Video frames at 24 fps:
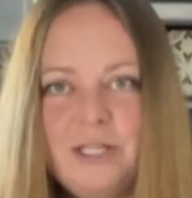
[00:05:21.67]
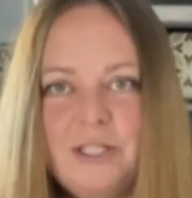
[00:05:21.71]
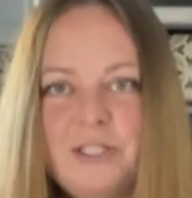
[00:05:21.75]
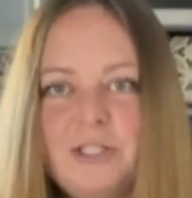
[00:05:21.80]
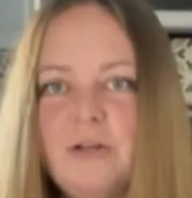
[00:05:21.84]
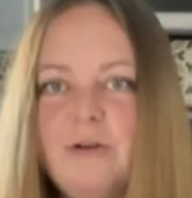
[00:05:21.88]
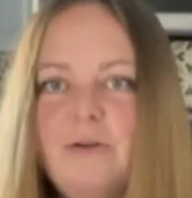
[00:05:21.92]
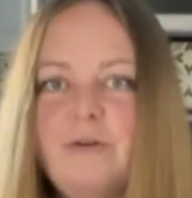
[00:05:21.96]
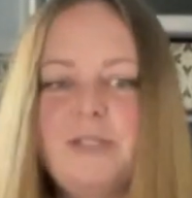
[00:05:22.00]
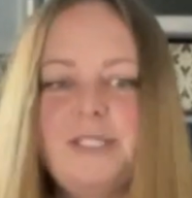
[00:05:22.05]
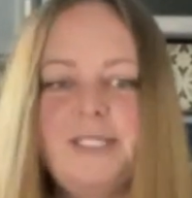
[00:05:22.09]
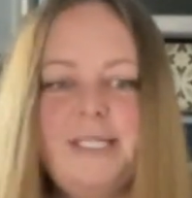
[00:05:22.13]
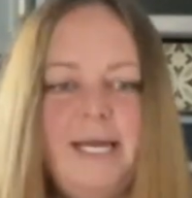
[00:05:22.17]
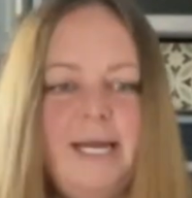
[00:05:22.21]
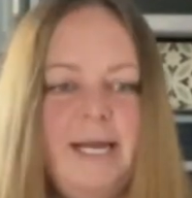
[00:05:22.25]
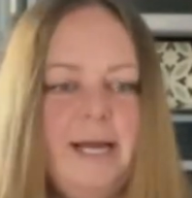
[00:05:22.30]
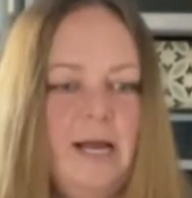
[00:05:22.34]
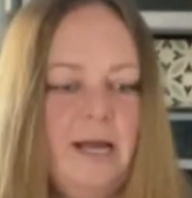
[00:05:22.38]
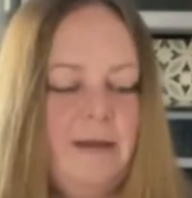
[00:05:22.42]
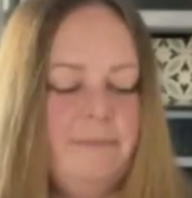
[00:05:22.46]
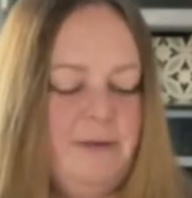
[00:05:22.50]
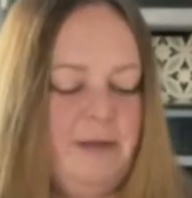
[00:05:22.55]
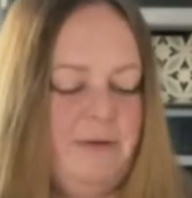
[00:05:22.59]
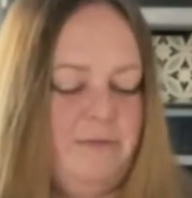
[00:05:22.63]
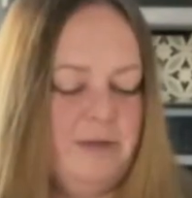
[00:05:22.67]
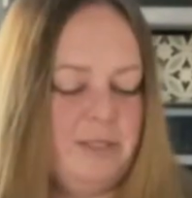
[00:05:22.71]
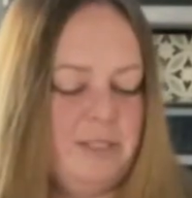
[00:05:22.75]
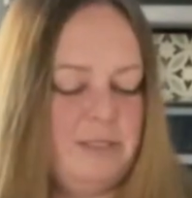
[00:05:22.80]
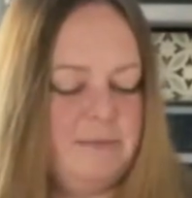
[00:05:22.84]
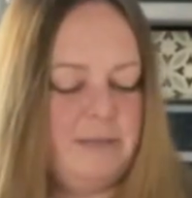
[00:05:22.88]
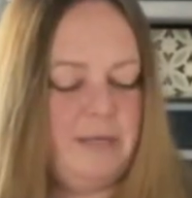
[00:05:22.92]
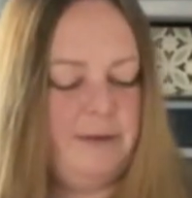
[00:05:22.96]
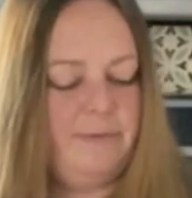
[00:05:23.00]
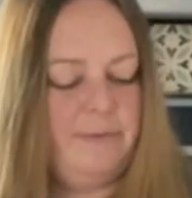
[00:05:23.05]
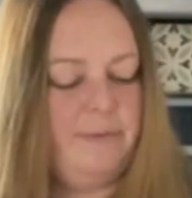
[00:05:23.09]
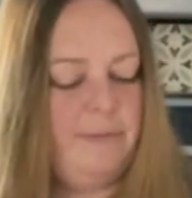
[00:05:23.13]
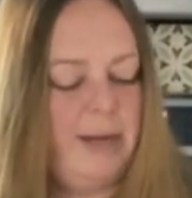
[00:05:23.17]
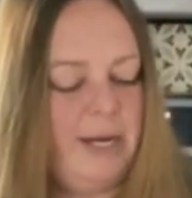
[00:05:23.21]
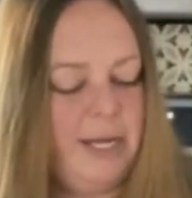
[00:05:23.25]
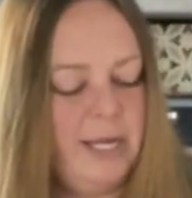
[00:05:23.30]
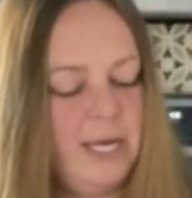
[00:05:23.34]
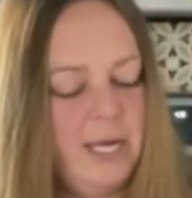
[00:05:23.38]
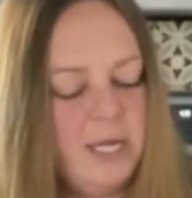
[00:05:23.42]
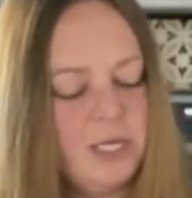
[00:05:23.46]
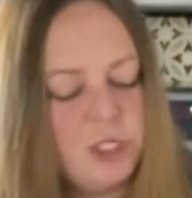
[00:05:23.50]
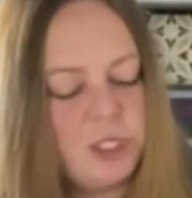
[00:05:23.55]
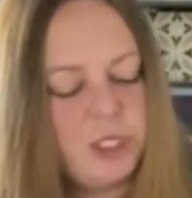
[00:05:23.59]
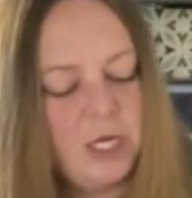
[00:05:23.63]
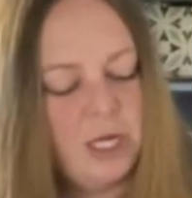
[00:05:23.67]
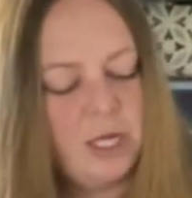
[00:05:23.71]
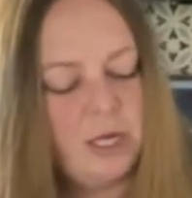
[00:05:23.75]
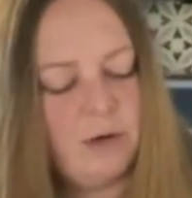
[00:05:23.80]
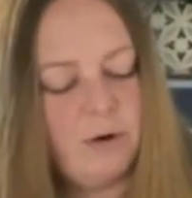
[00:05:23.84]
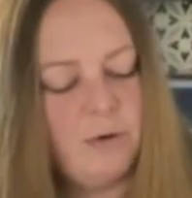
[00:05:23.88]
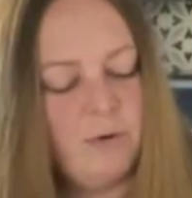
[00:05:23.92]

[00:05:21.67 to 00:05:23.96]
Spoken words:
so say I'm giving some type of medication